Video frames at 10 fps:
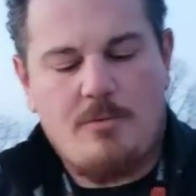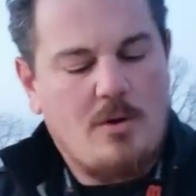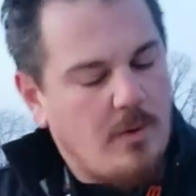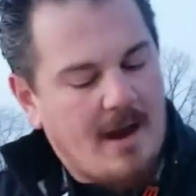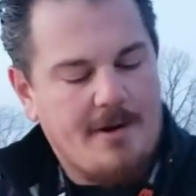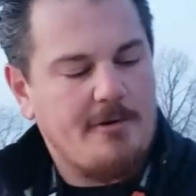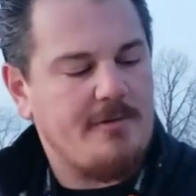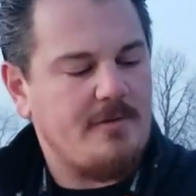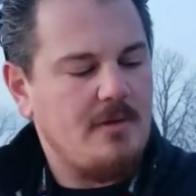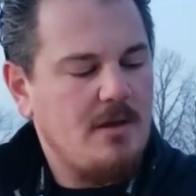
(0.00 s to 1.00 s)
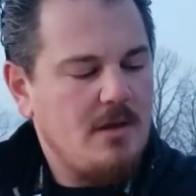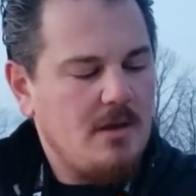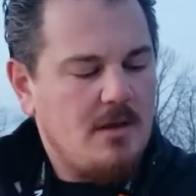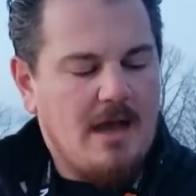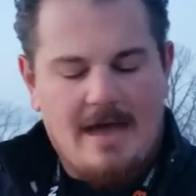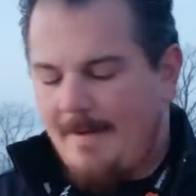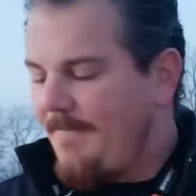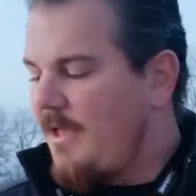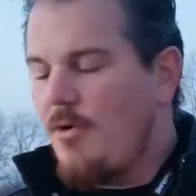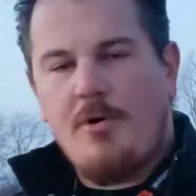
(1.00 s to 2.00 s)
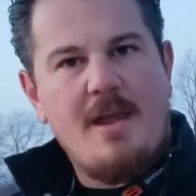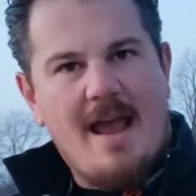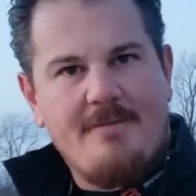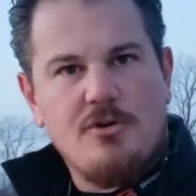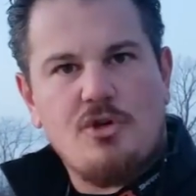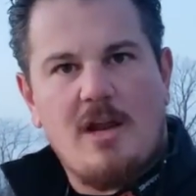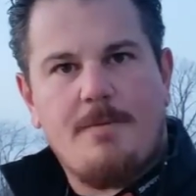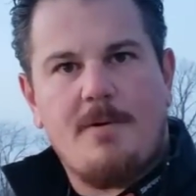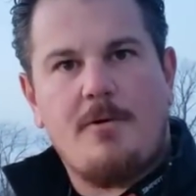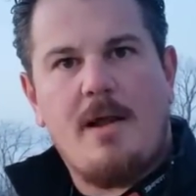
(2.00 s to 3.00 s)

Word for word: requires that you already have your transmitter.